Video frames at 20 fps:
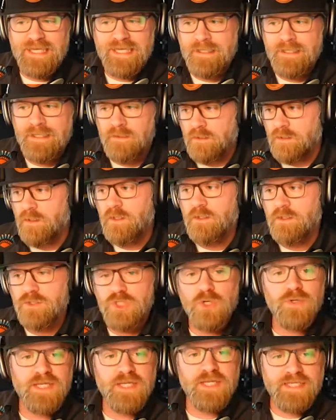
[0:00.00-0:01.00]
So we've
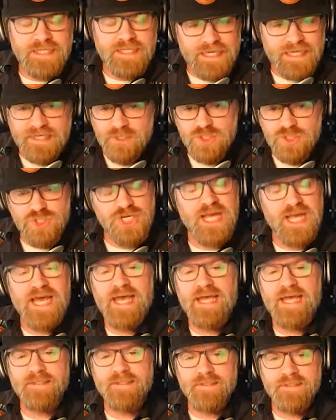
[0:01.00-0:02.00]
seen token
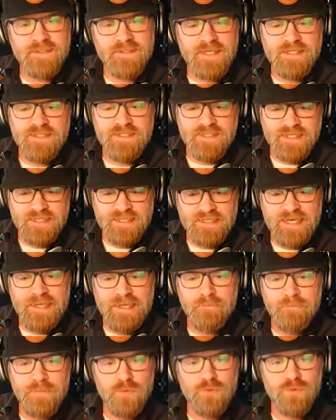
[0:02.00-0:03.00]
gated chat and
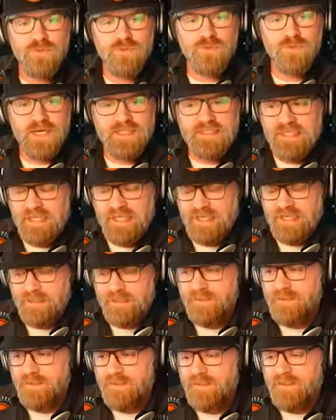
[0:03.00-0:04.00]
things like that built
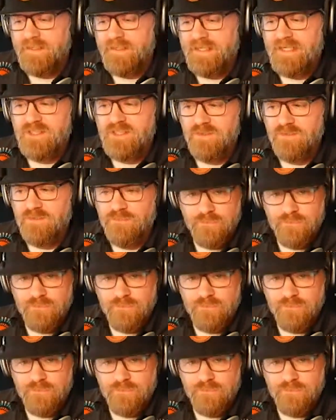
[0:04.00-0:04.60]
directly in.